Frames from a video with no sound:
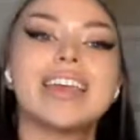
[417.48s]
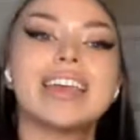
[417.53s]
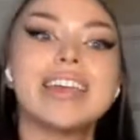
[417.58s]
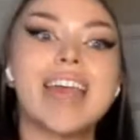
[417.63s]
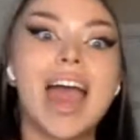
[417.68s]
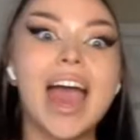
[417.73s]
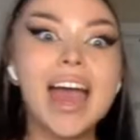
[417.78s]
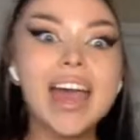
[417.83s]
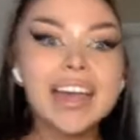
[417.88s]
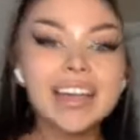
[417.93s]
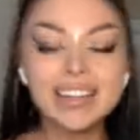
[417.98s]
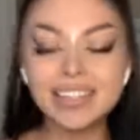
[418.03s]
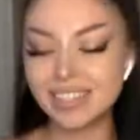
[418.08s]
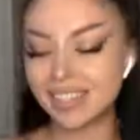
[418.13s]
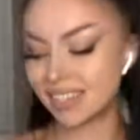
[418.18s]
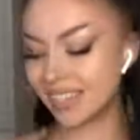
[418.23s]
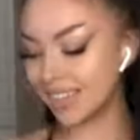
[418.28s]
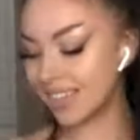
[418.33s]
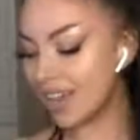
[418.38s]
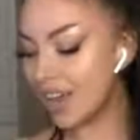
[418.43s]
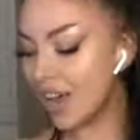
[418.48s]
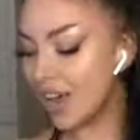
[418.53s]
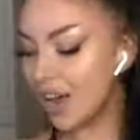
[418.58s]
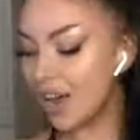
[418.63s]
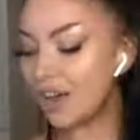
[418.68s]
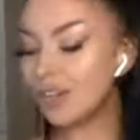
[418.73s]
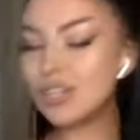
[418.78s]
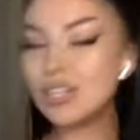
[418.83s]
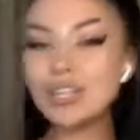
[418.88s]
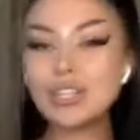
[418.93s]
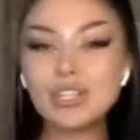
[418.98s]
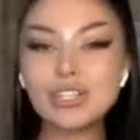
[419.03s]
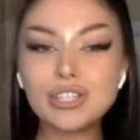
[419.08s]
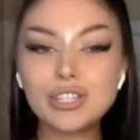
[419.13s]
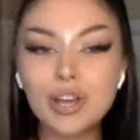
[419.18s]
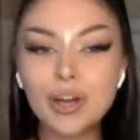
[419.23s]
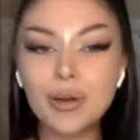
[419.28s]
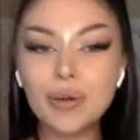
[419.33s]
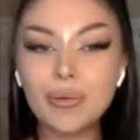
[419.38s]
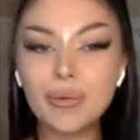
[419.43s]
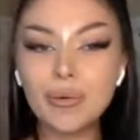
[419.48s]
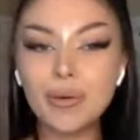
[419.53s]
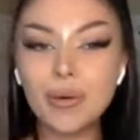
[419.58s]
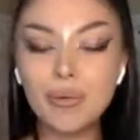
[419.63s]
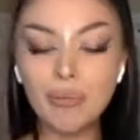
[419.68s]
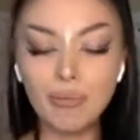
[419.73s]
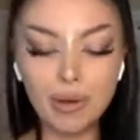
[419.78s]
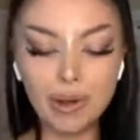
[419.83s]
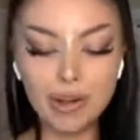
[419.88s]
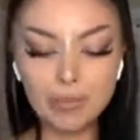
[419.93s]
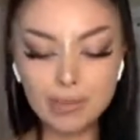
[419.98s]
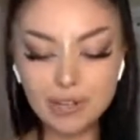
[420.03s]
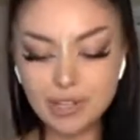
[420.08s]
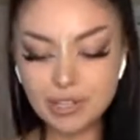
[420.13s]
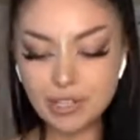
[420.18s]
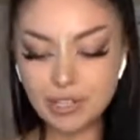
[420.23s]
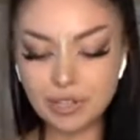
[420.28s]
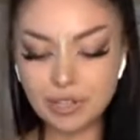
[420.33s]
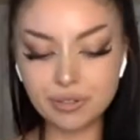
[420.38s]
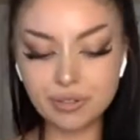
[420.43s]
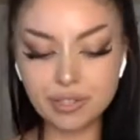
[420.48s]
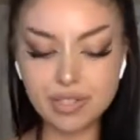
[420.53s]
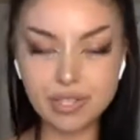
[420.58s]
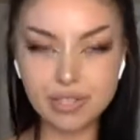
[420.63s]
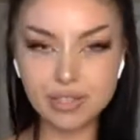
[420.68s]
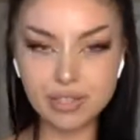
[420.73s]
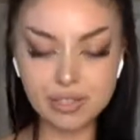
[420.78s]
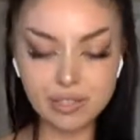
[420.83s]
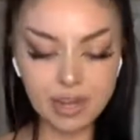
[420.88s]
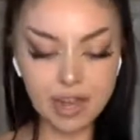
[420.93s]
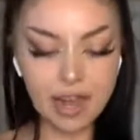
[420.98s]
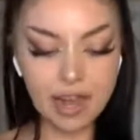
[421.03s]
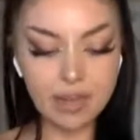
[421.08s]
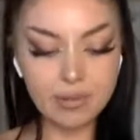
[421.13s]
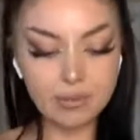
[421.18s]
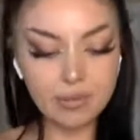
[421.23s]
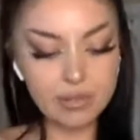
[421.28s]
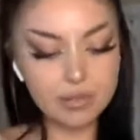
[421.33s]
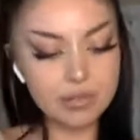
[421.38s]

Yes. So what I'm going to do, since I'm